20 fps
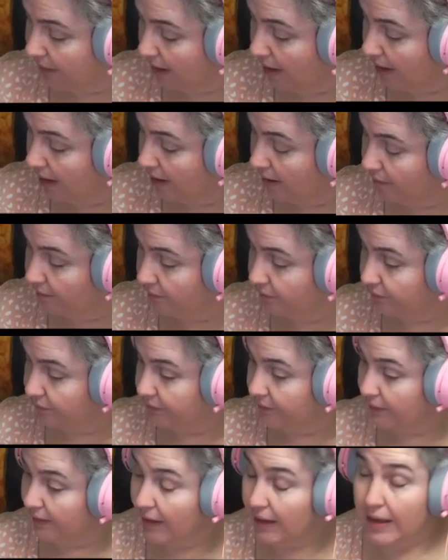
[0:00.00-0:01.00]
Um,
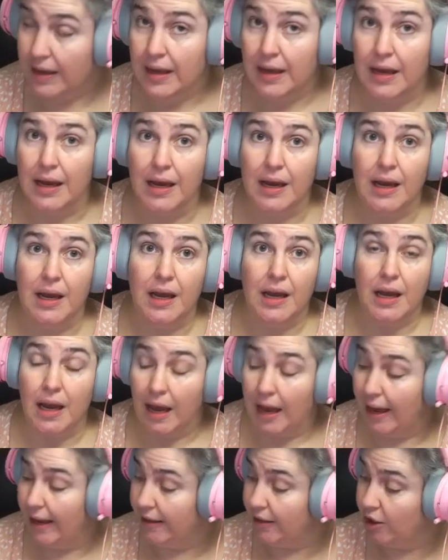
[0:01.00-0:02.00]

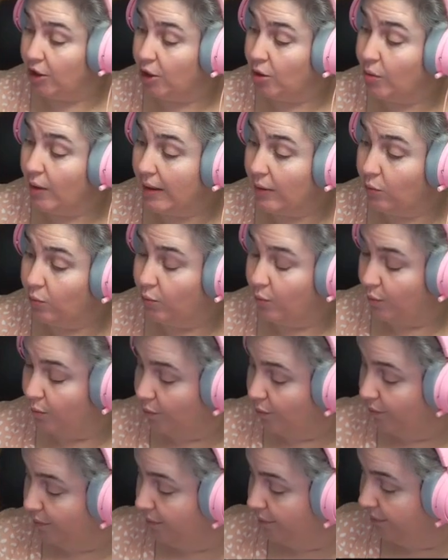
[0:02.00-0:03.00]
and you had
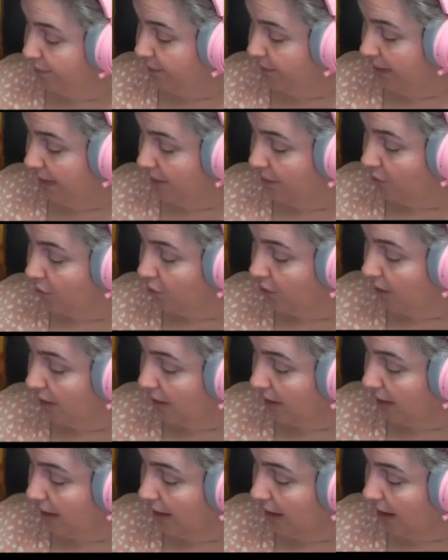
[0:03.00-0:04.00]
been
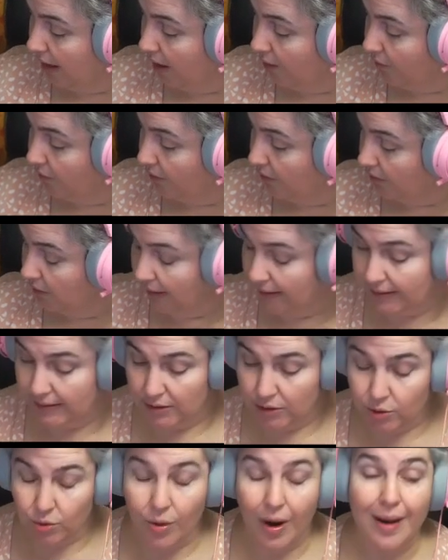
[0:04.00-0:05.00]
really helpful, like
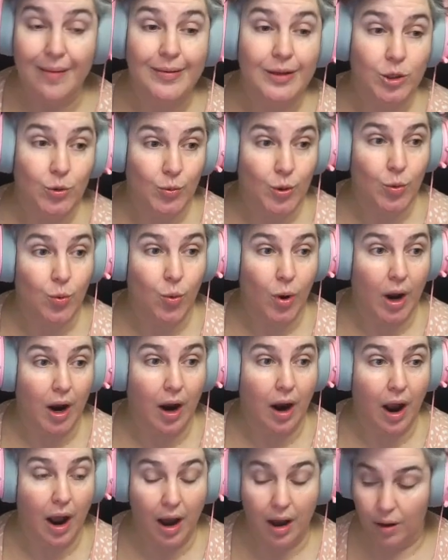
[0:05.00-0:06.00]
describing to me
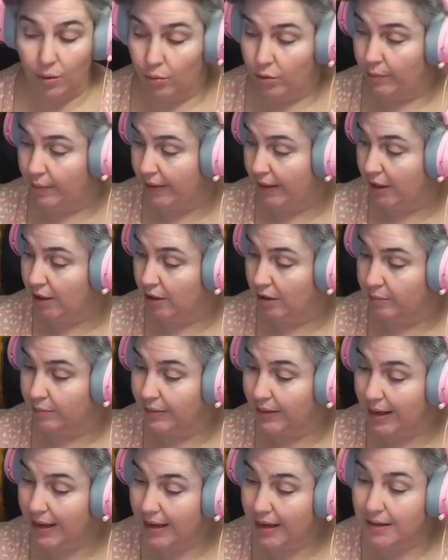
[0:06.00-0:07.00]
where would be a good
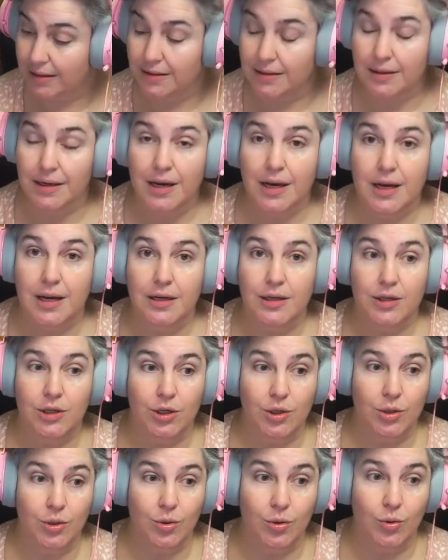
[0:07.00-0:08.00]
place
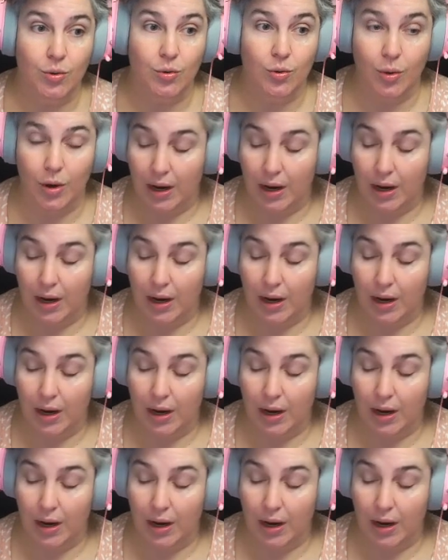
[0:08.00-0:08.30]
to